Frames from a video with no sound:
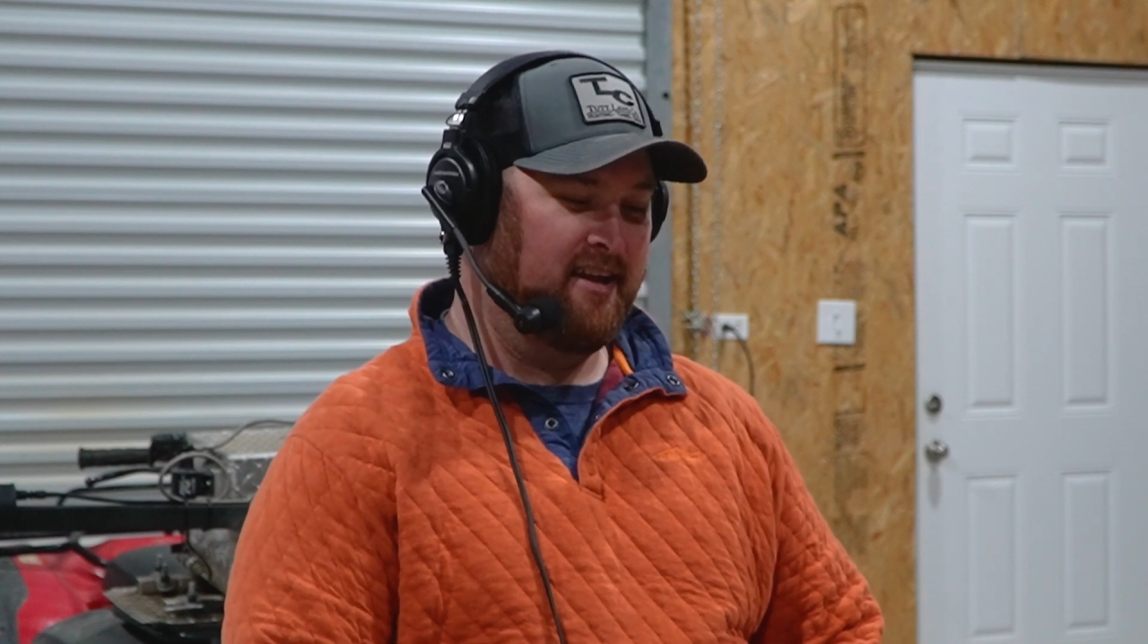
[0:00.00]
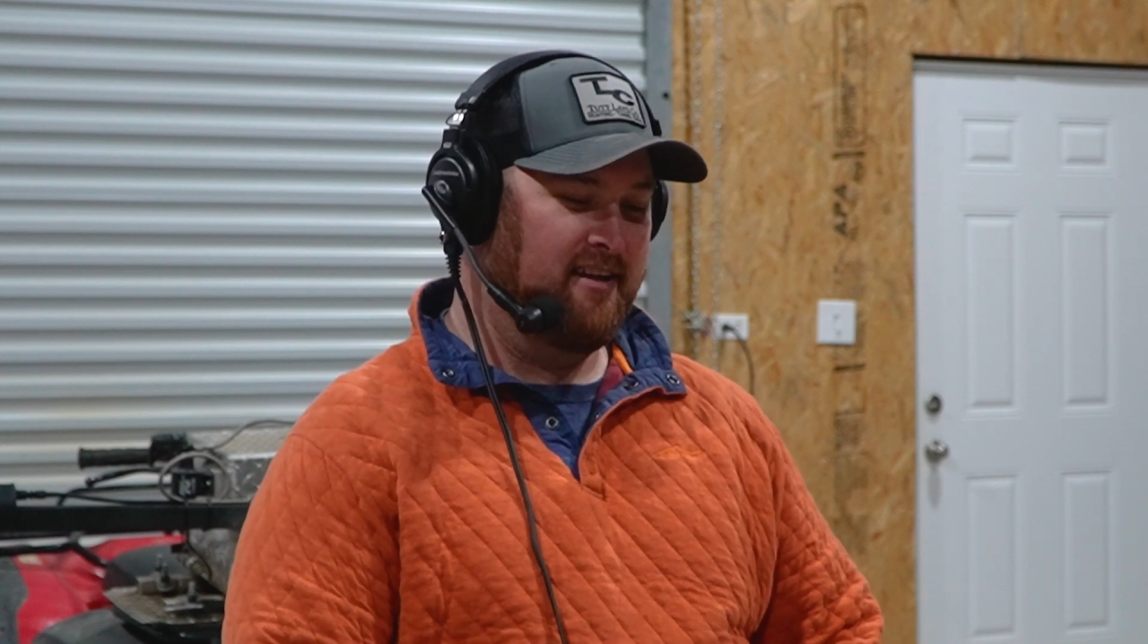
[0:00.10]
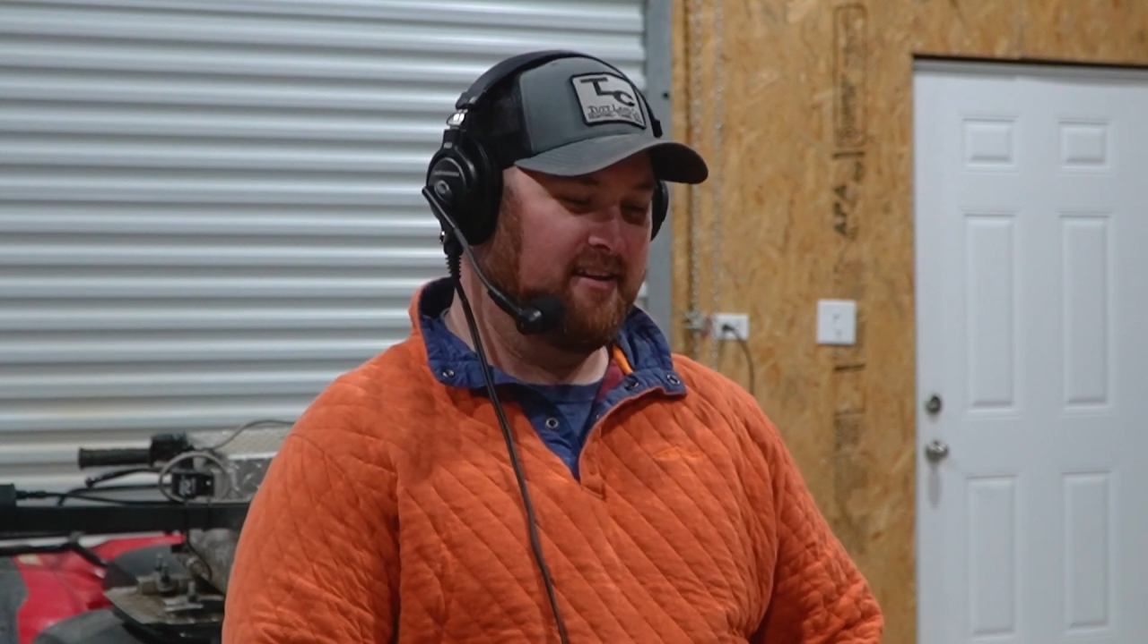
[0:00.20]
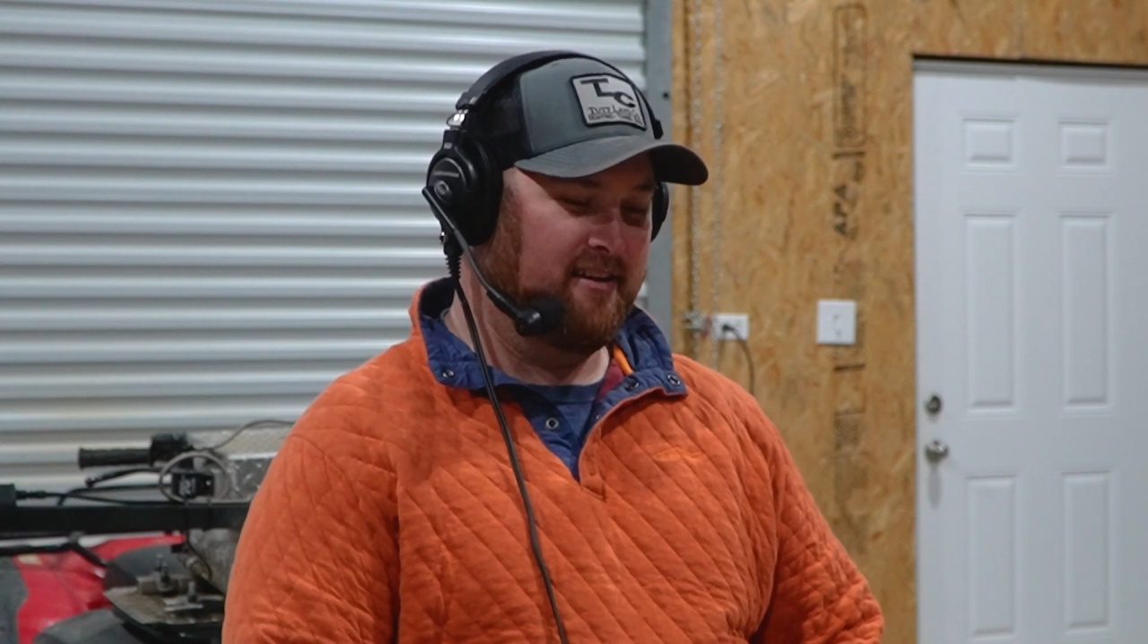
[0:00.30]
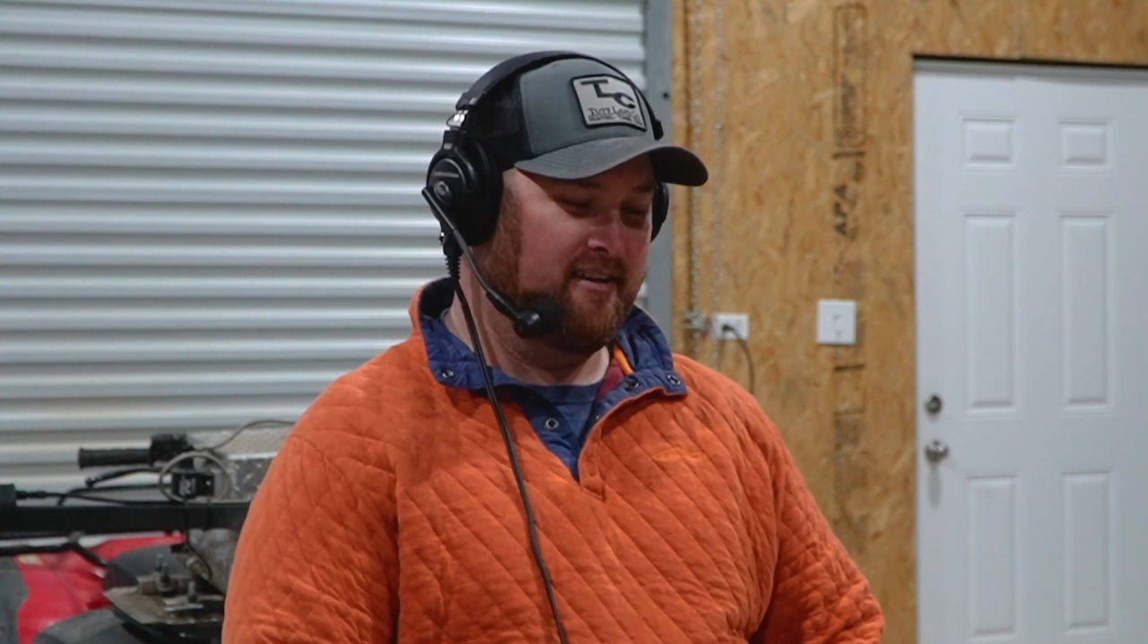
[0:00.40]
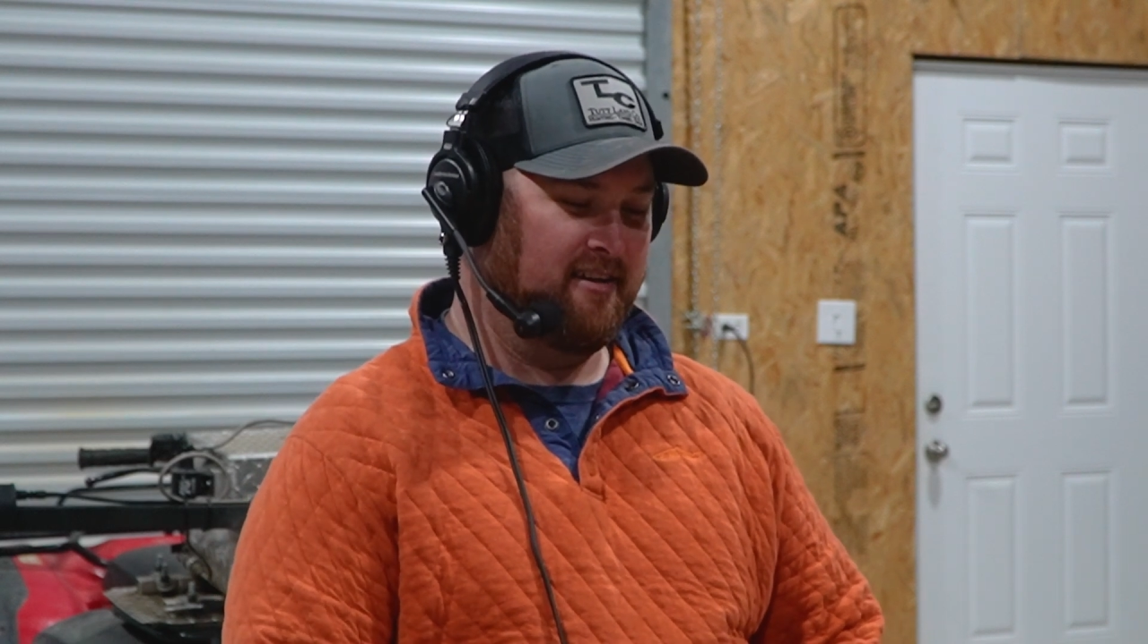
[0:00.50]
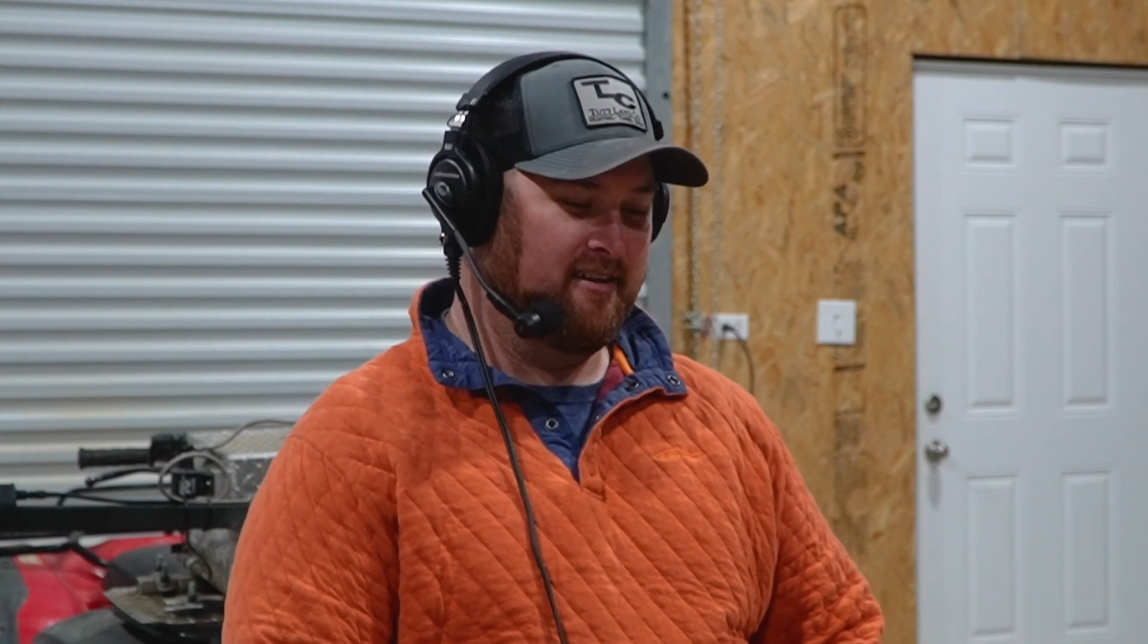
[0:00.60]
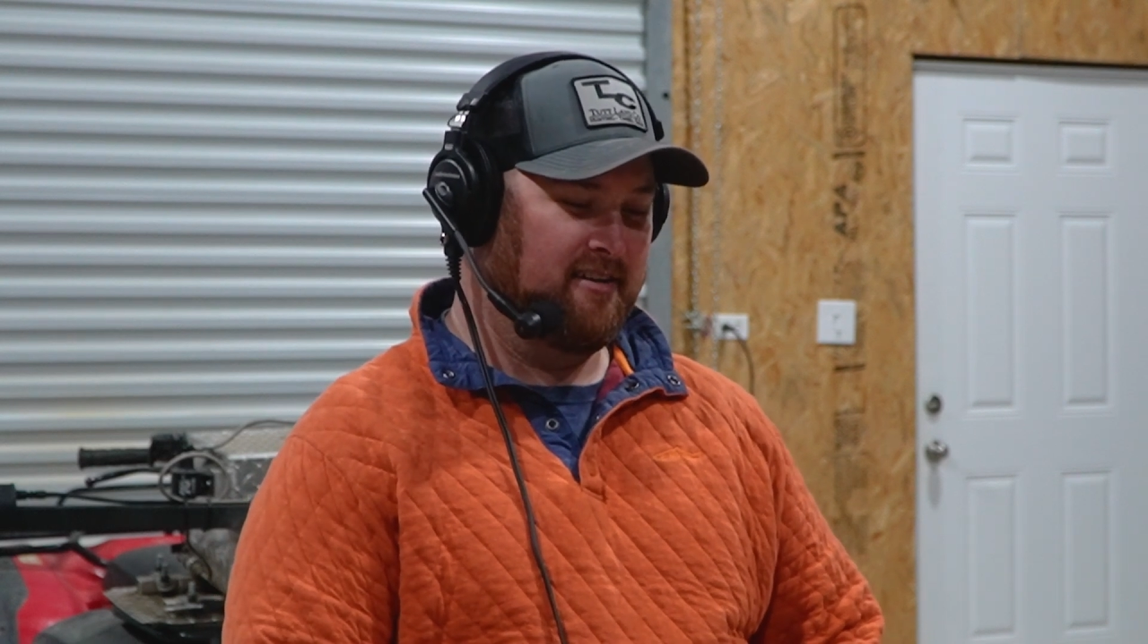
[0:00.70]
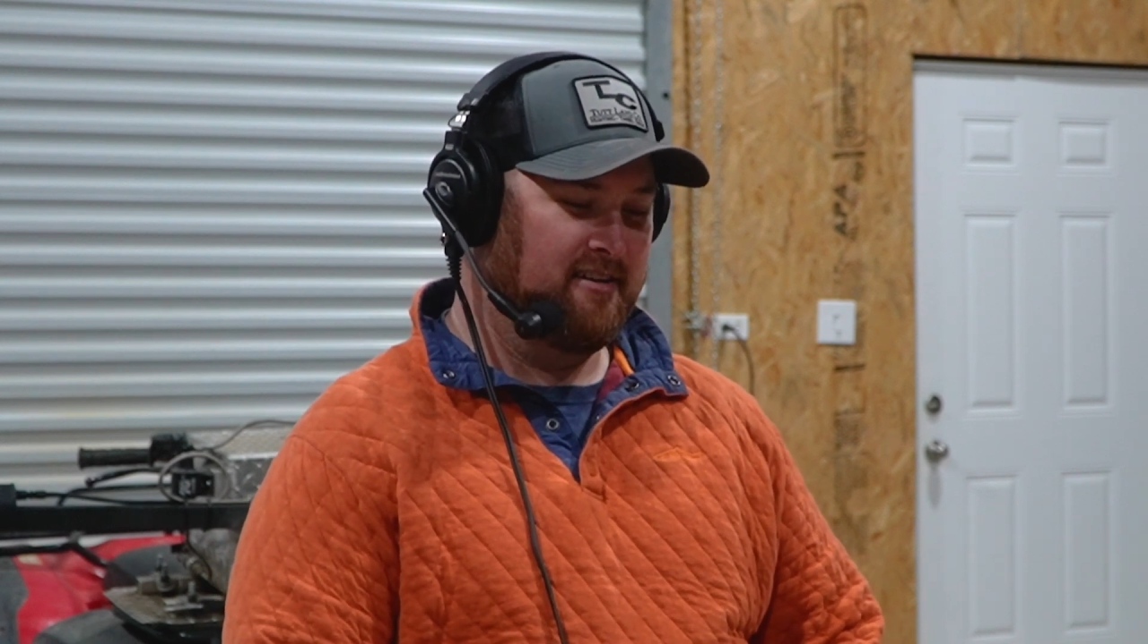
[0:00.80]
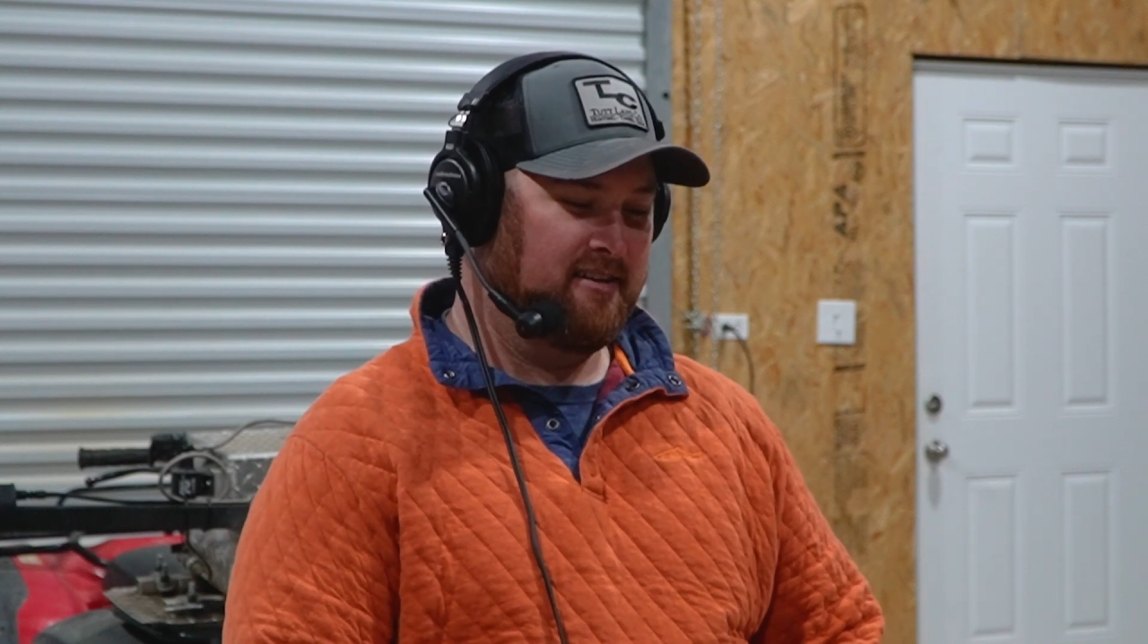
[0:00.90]

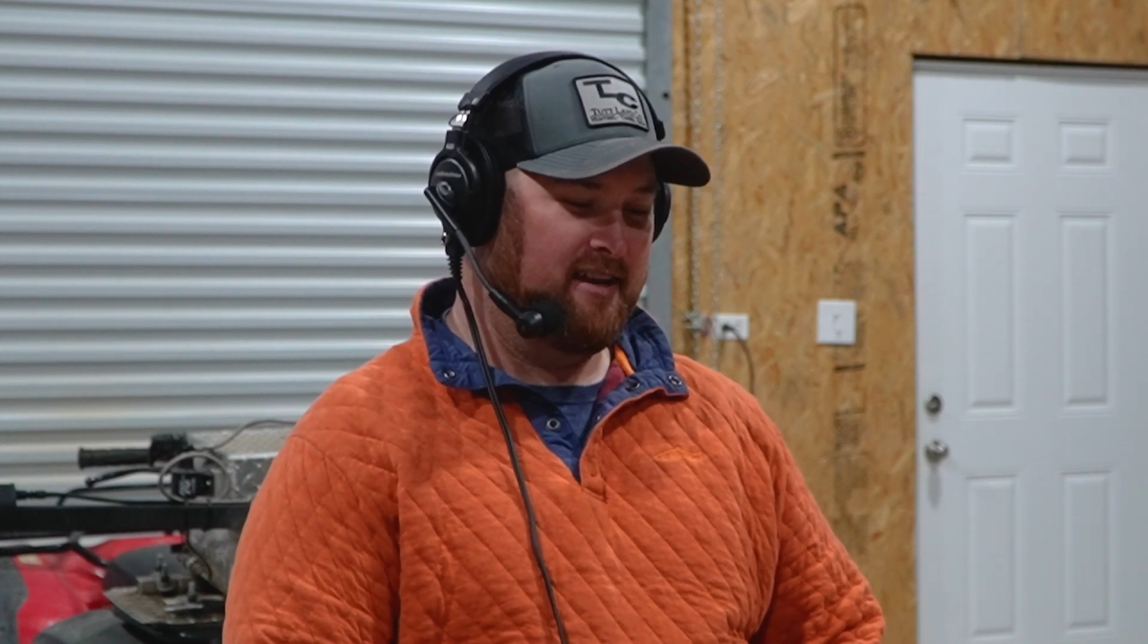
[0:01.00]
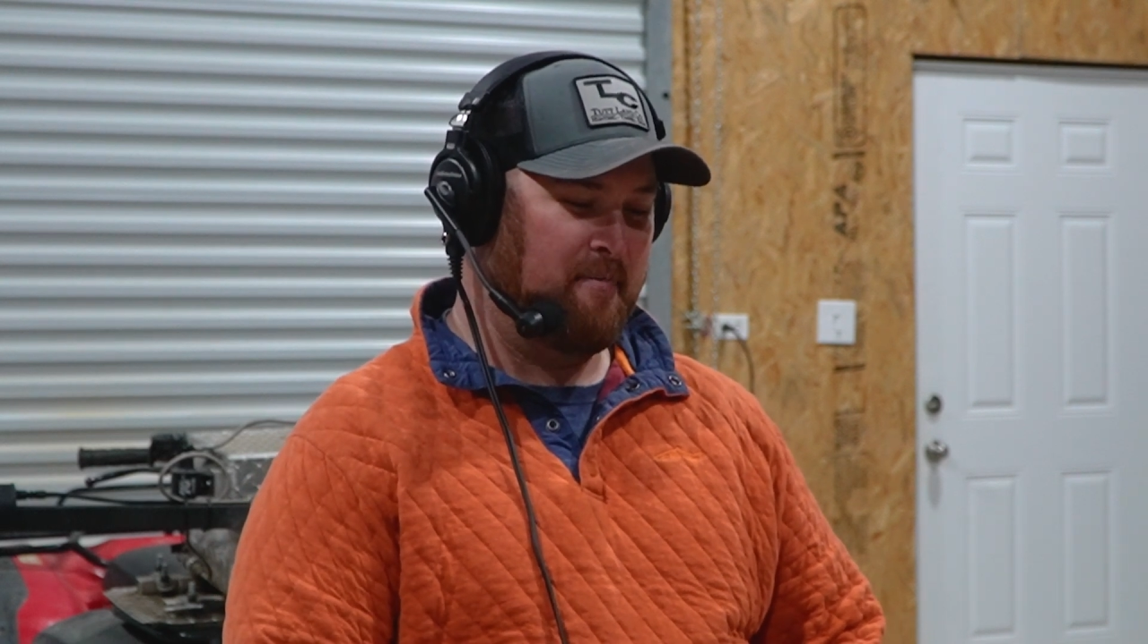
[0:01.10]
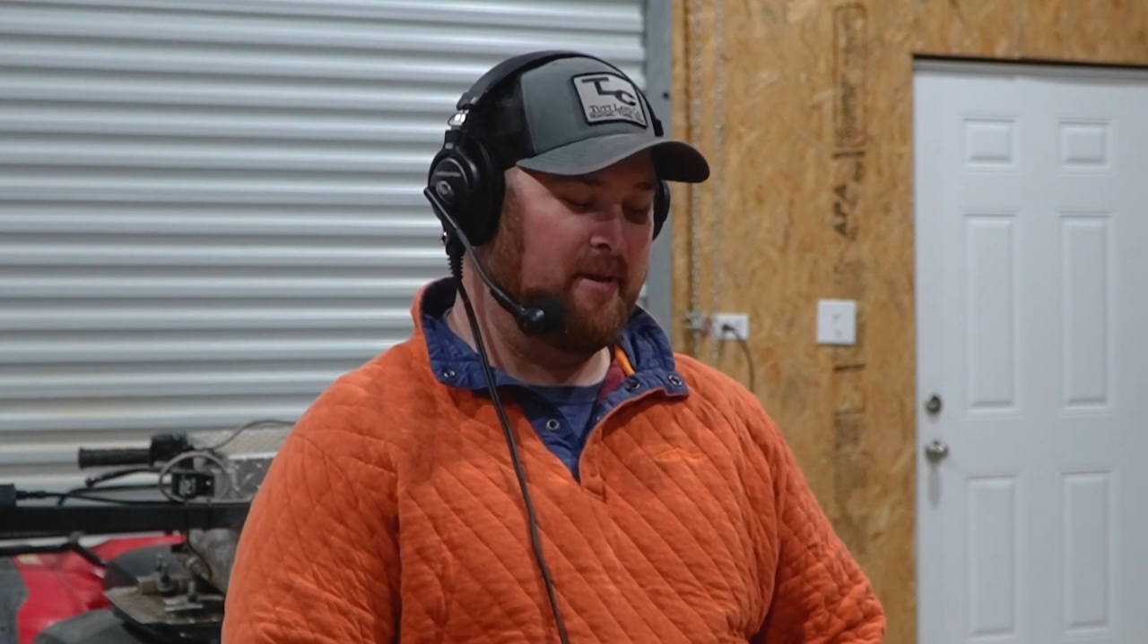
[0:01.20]
I bet